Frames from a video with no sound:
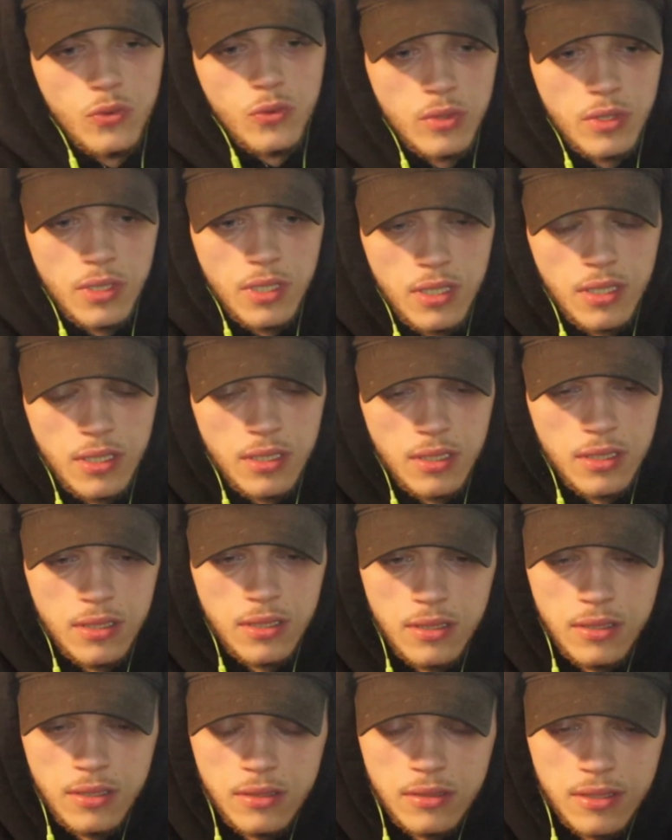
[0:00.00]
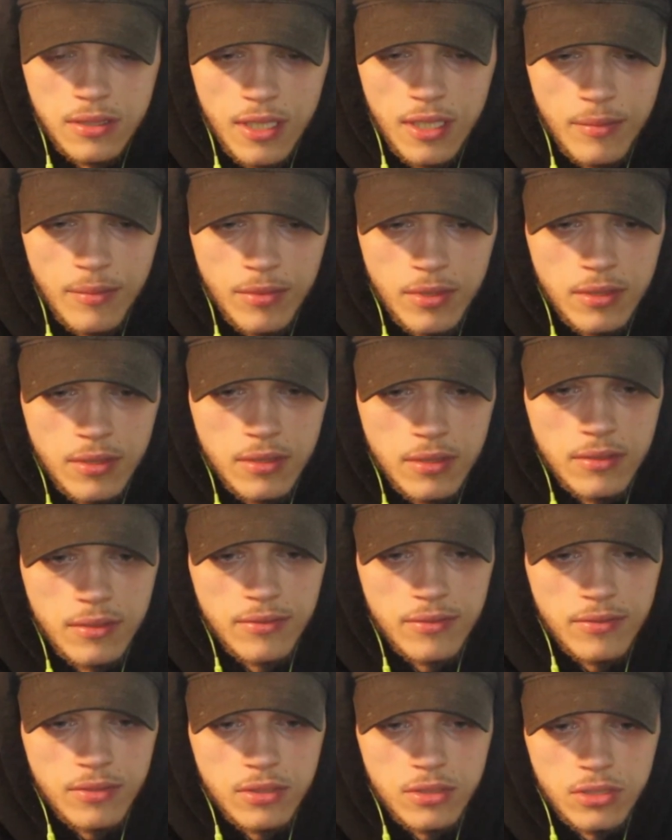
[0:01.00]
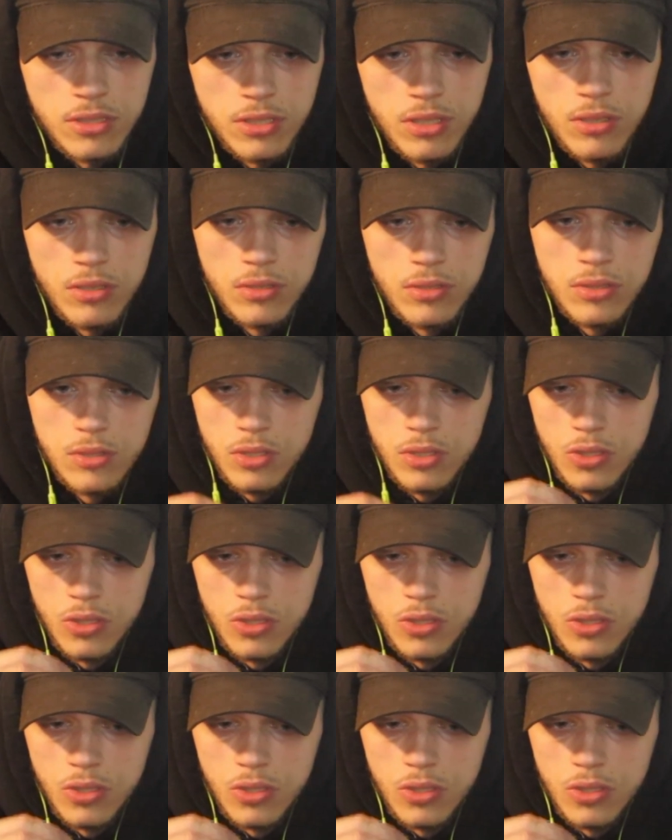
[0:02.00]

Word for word: On 100 entertainment, for sure.